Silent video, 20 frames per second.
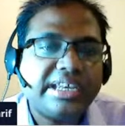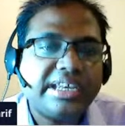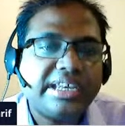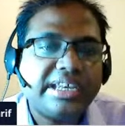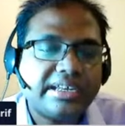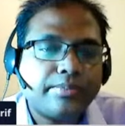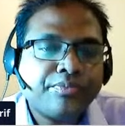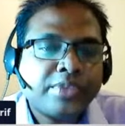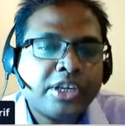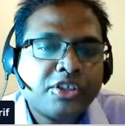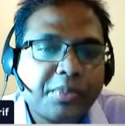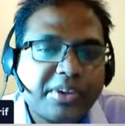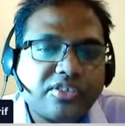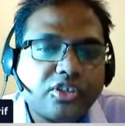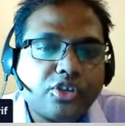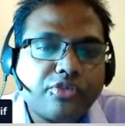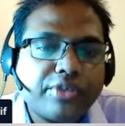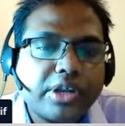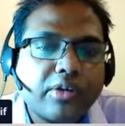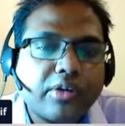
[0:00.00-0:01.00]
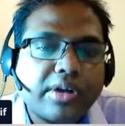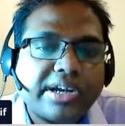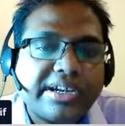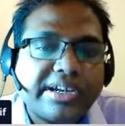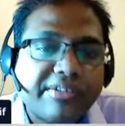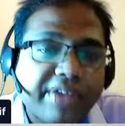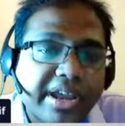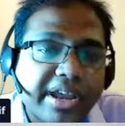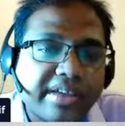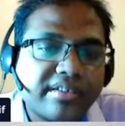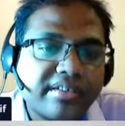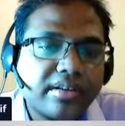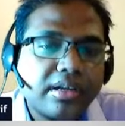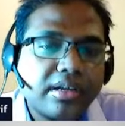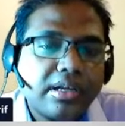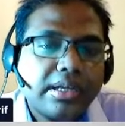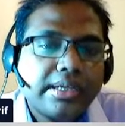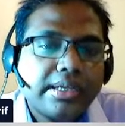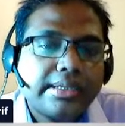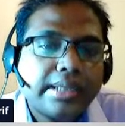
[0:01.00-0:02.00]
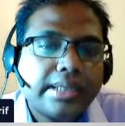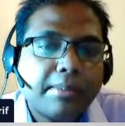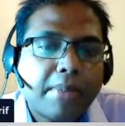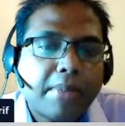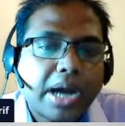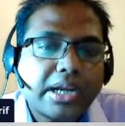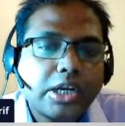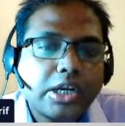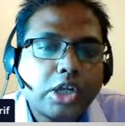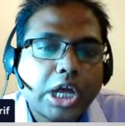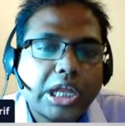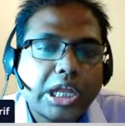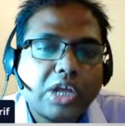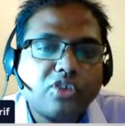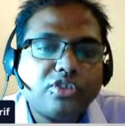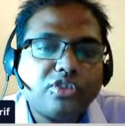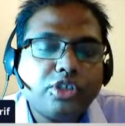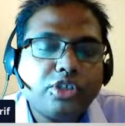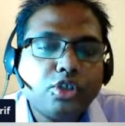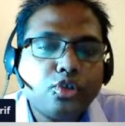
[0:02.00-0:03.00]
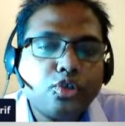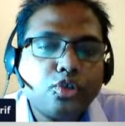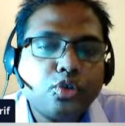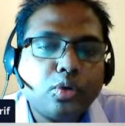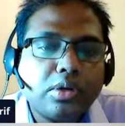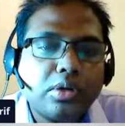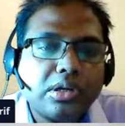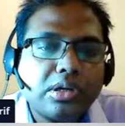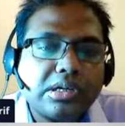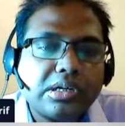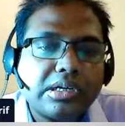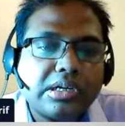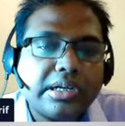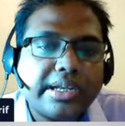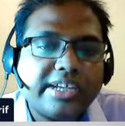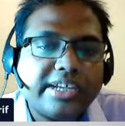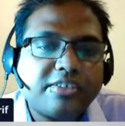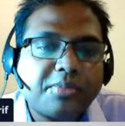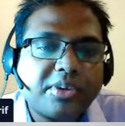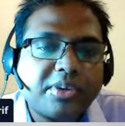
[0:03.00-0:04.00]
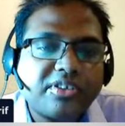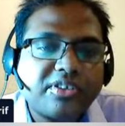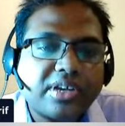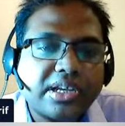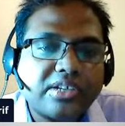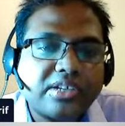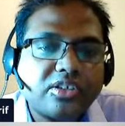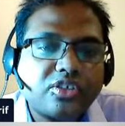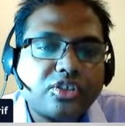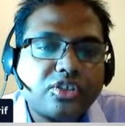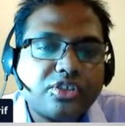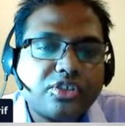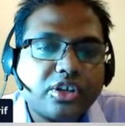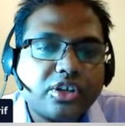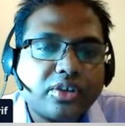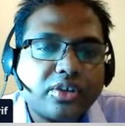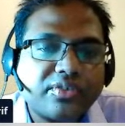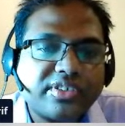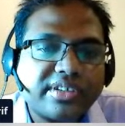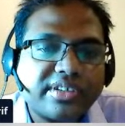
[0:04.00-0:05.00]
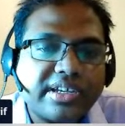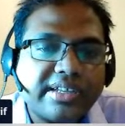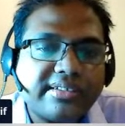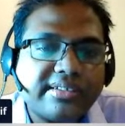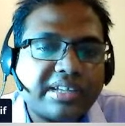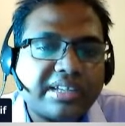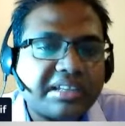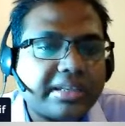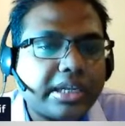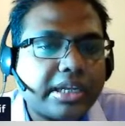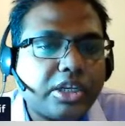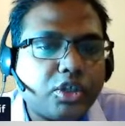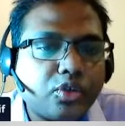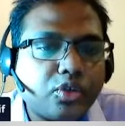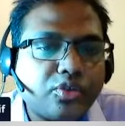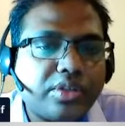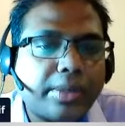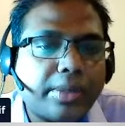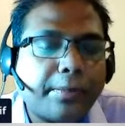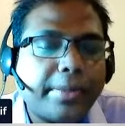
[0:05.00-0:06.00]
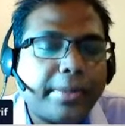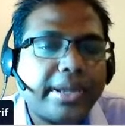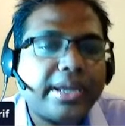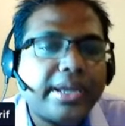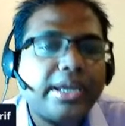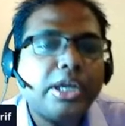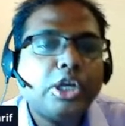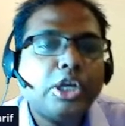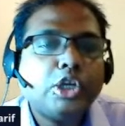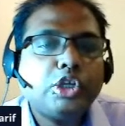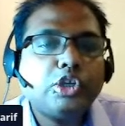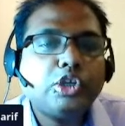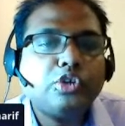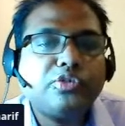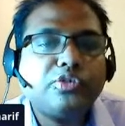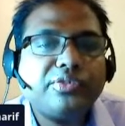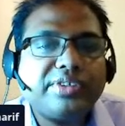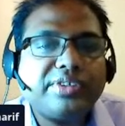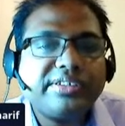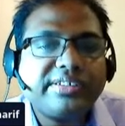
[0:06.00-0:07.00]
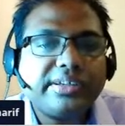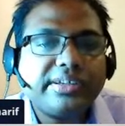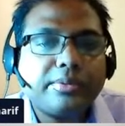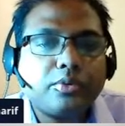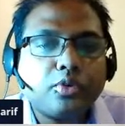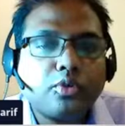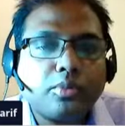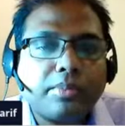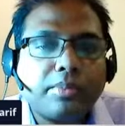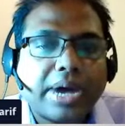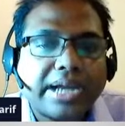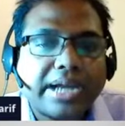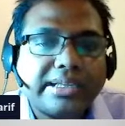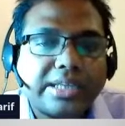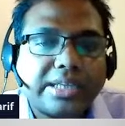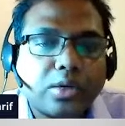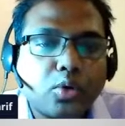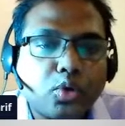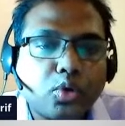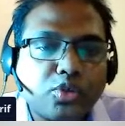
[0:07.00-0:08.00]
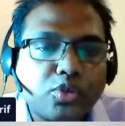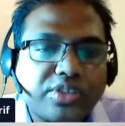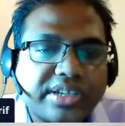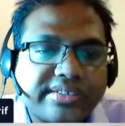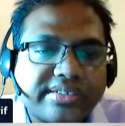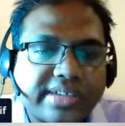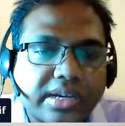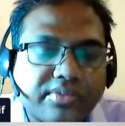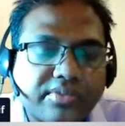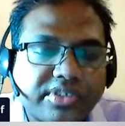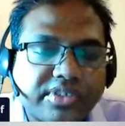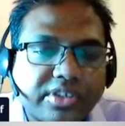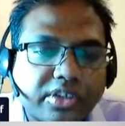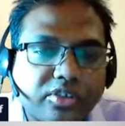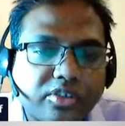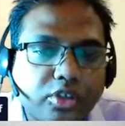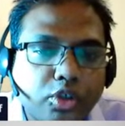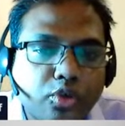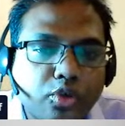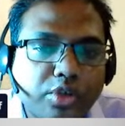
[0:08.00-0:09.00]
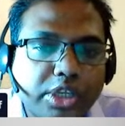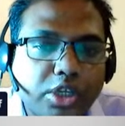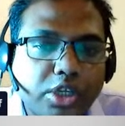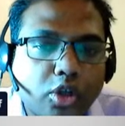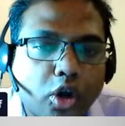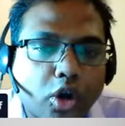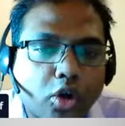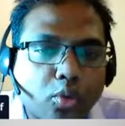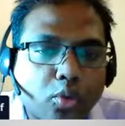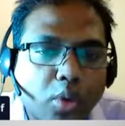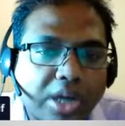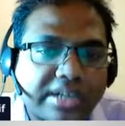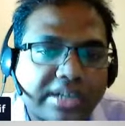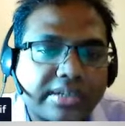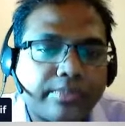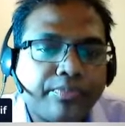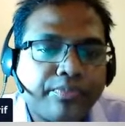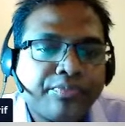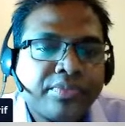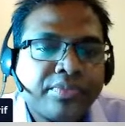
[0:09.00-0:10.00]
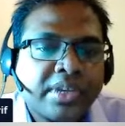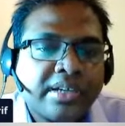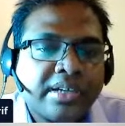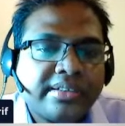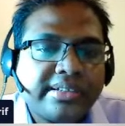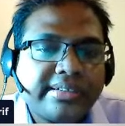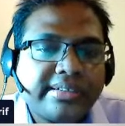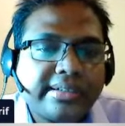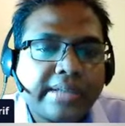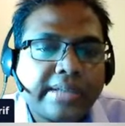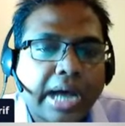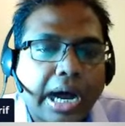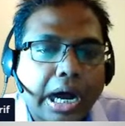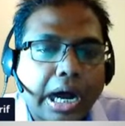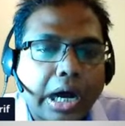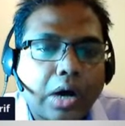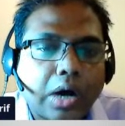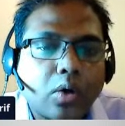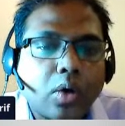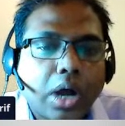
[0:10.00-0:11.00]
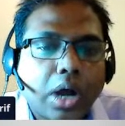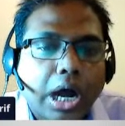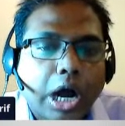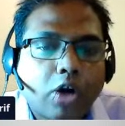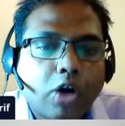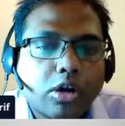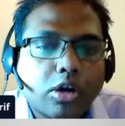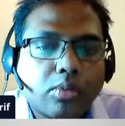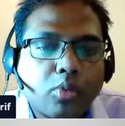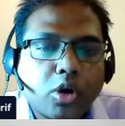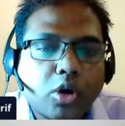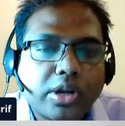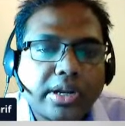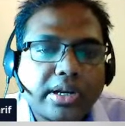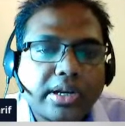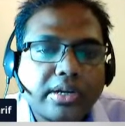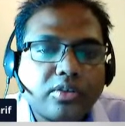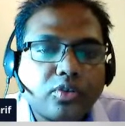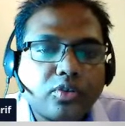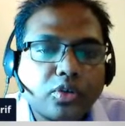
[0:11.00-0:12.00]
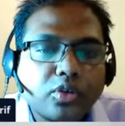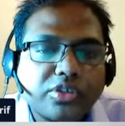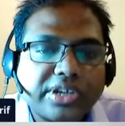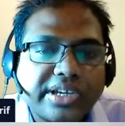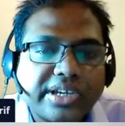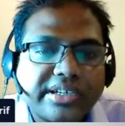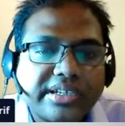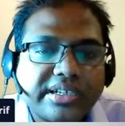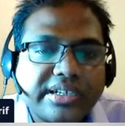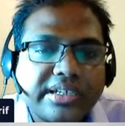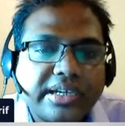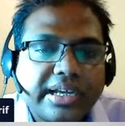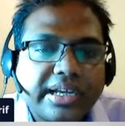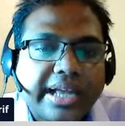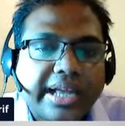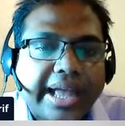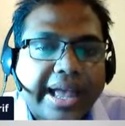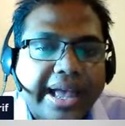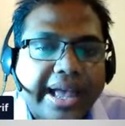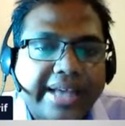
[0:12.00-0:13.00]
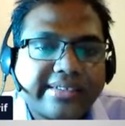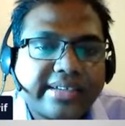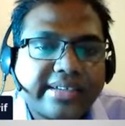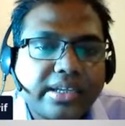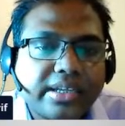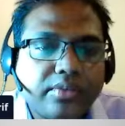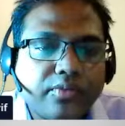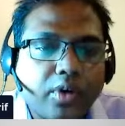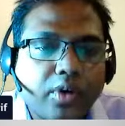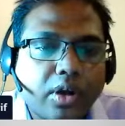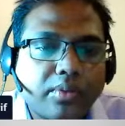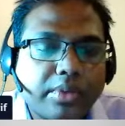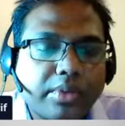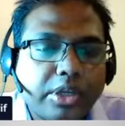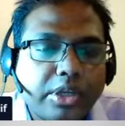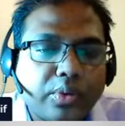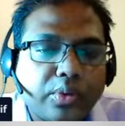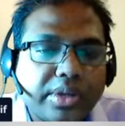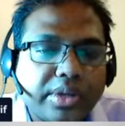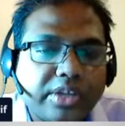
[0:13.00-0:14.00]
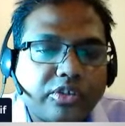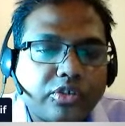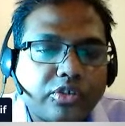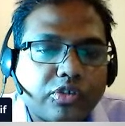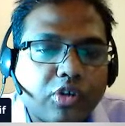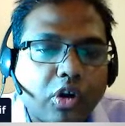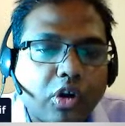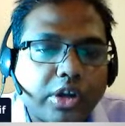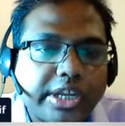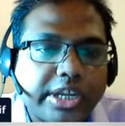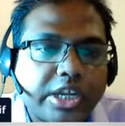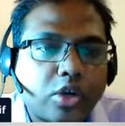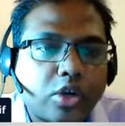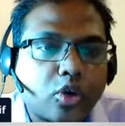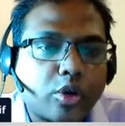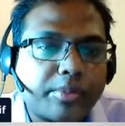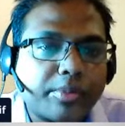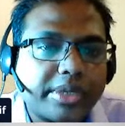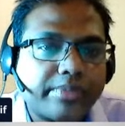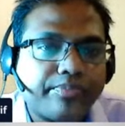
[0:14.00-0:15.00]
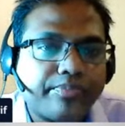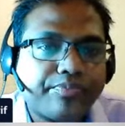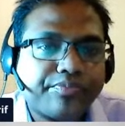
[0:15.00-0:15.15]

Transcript: Specialization requires trade. The market allows you to learn a specialization set of skills and then use the pay use receive to buy the goods and services you need or want. This is how our moderate society has evolved into a strong economy.